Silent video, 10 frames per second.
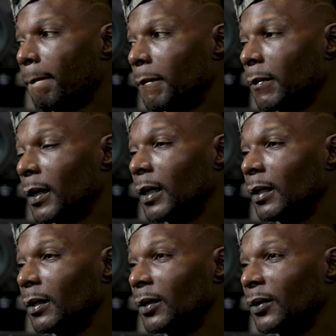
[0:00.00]

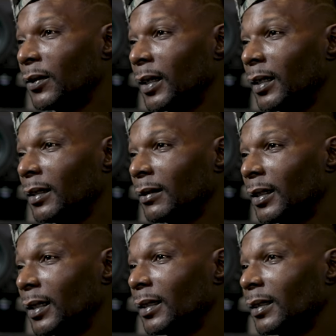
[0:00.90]

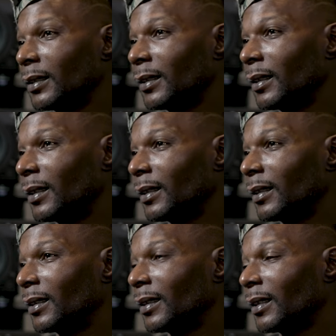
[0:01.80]
Right. Like,
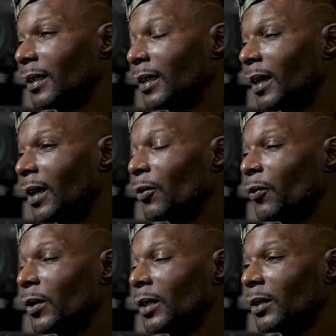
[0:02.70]
I don't
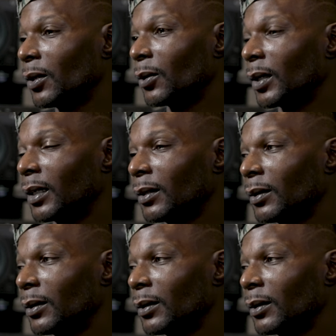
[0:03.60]
really know. Like,